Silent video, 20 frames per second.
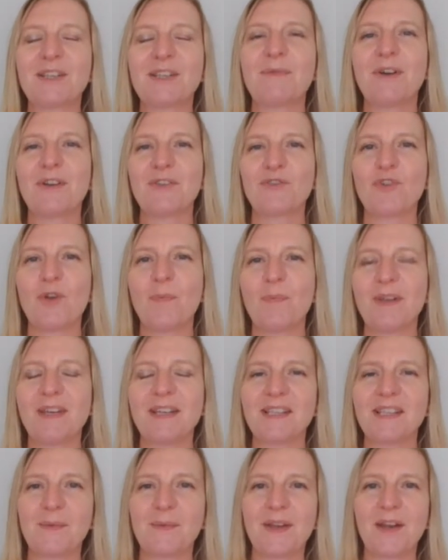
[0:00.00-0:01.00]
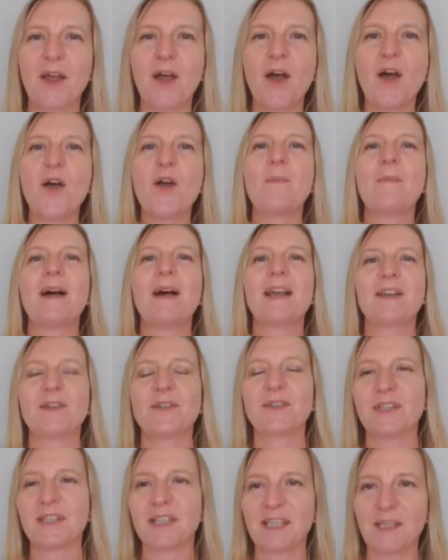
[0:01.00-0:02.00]
to our drop-ins and went, oh my
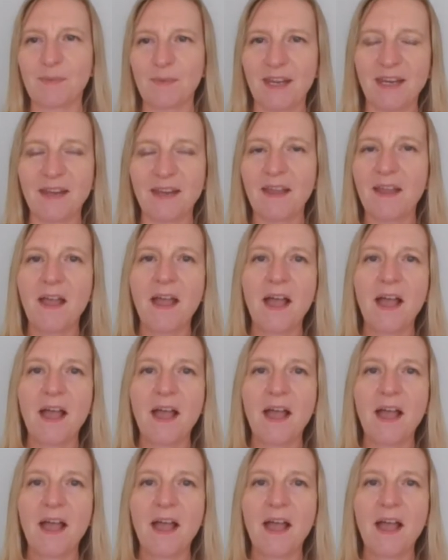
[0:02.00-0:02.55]
goodness me,